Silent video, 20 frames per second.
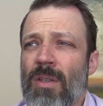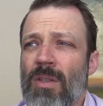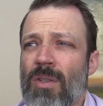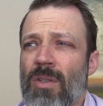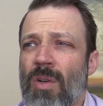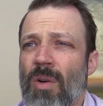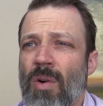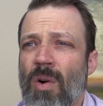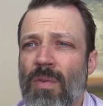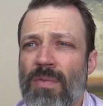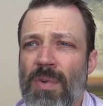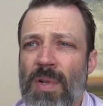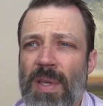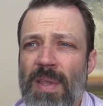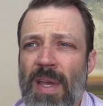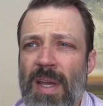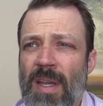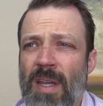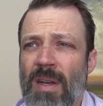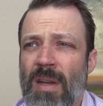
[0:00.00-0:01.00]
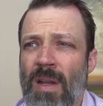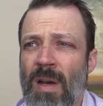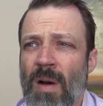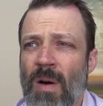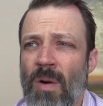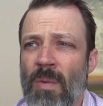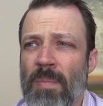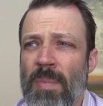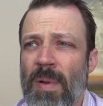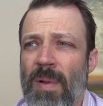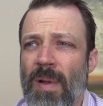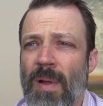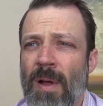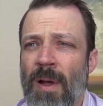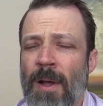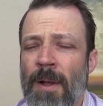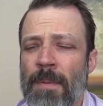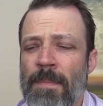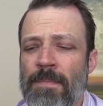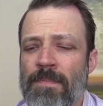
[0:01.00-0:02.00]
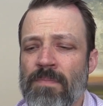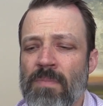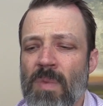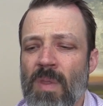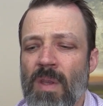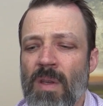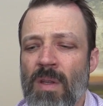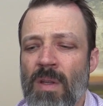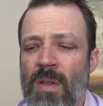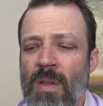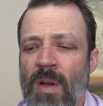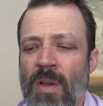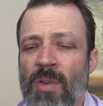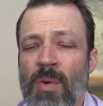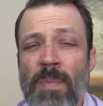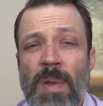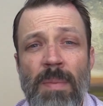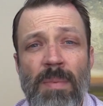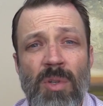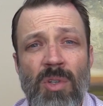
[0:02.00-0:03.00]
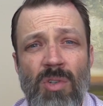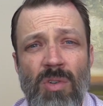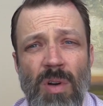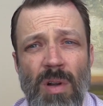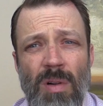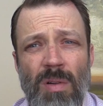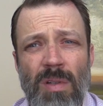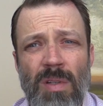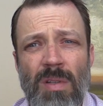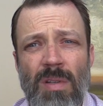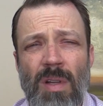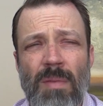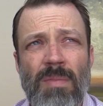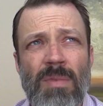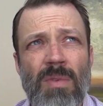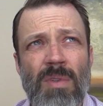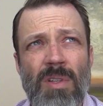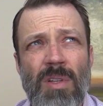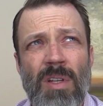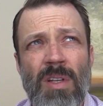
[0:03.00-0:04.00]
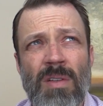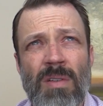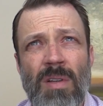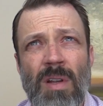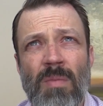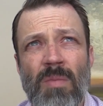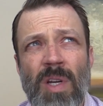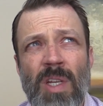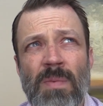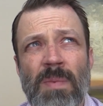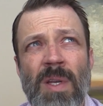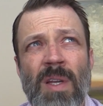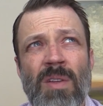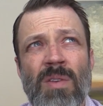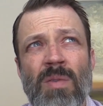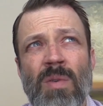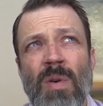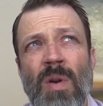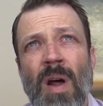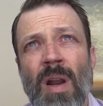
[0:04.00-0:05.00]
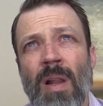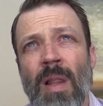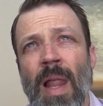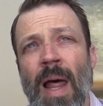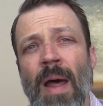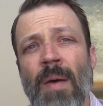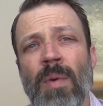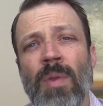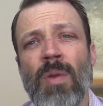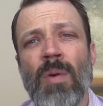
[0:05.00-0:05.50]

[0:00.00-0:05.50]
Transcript: So hopefully that can help. Other people struggle in some ways because they're not allowing